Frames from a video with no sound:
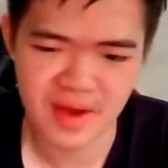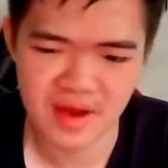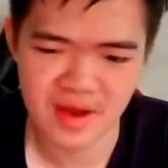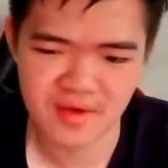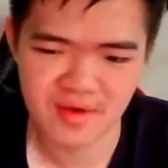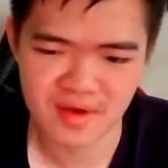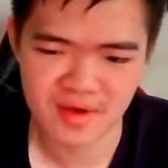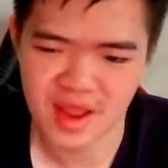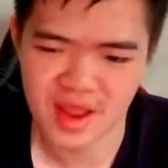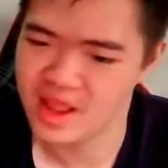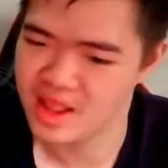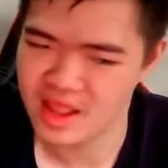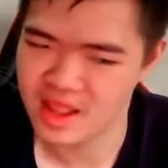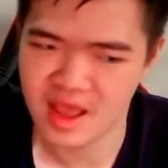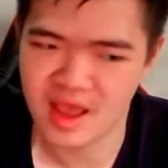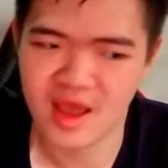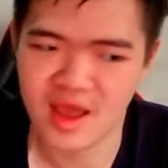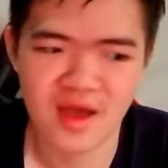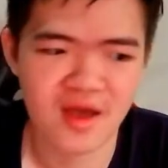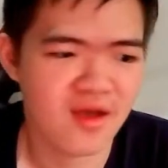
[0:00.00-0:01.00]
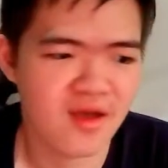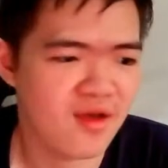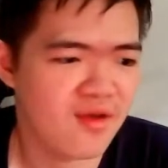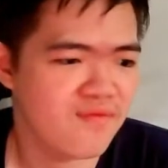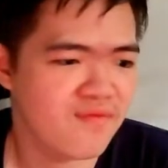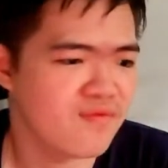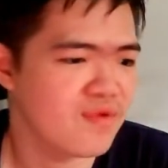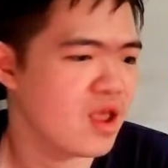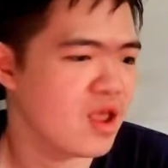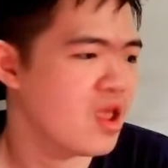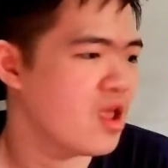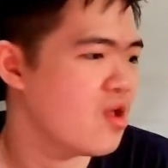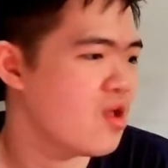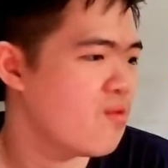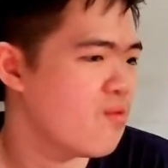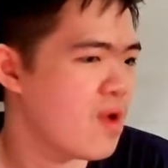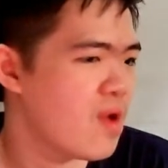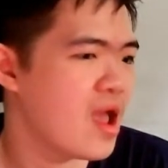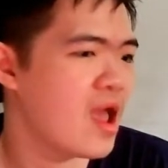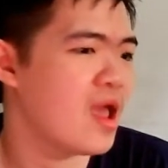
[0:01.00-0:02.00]
Definitely better in
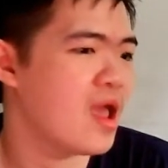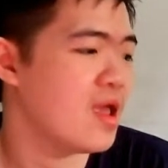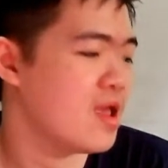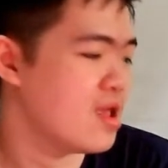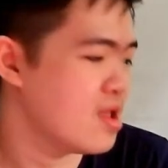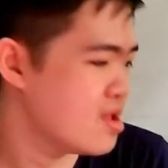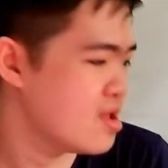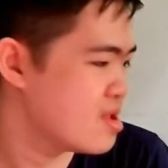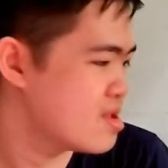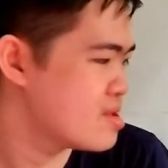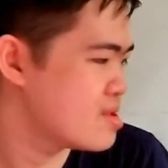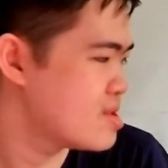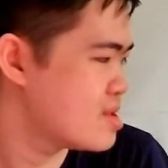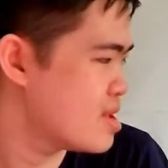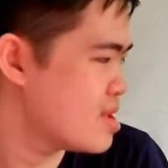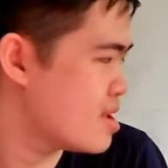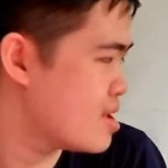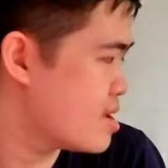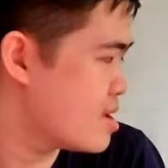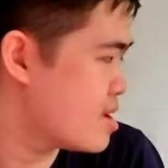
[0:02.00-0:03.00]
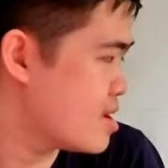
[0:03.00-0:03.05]
every way.